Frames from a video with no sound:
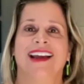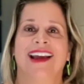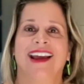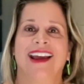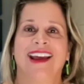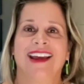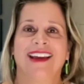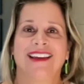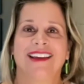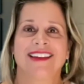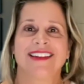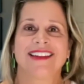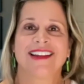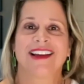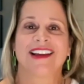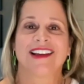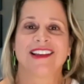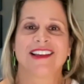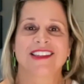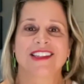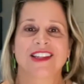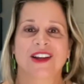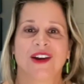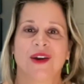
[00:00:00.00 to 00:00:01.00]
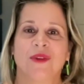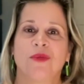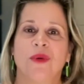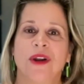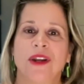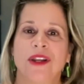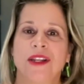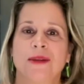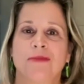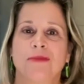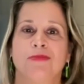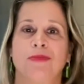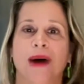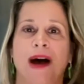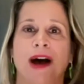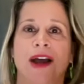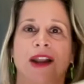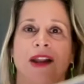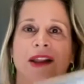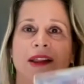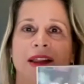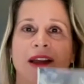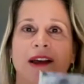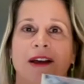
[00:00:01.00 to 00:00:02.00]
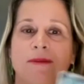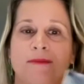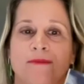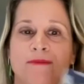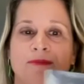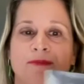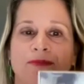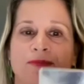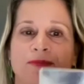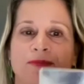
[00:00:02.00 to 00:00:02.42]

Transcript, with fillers: and uh, so i wanted to bottle up